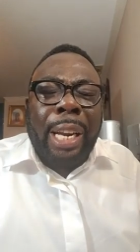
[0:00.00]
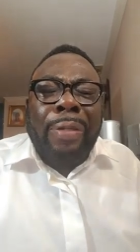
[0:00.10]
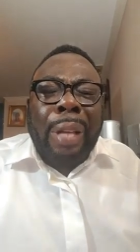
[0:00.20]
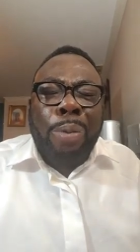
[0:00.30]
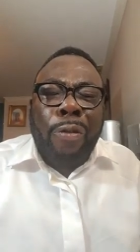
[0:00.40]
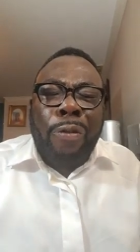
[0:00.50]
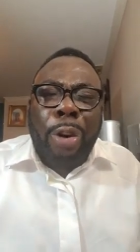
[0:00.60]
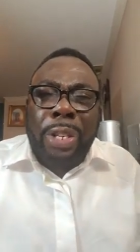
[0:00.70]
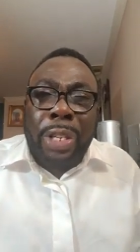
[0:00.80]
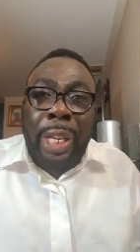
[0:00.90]
Lift up your
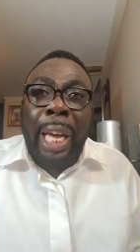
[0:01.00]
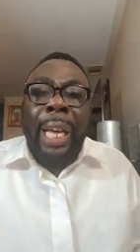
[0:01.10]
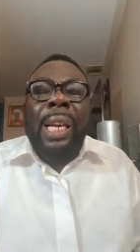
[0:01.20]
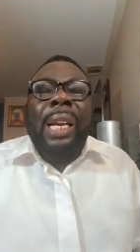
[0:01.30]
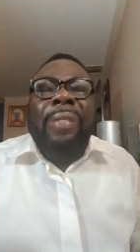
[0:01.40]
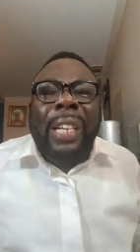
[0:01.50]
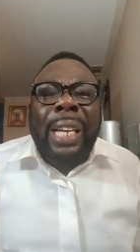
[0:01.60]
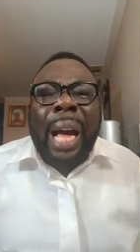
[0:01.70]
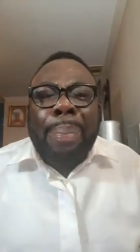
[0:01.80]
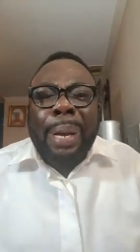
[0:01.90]
voice, lift
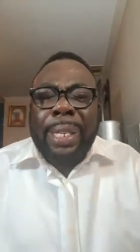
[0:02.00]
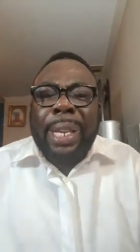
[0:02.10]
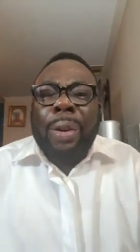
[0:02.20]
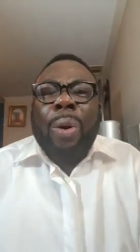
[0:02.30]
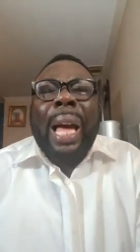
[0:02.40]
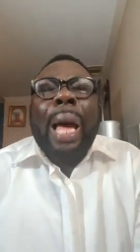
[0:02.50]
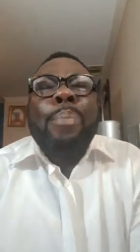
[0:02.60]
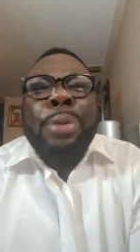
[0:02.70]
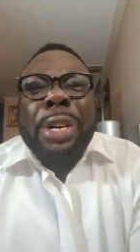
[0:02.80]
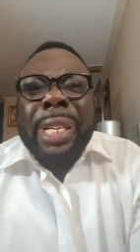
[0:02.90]
it up, and say, Lord, I
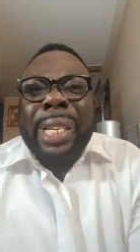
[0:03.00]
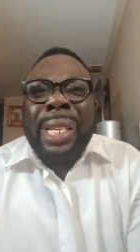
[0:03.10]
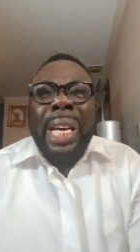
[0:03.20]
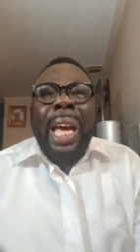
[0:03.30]
pray.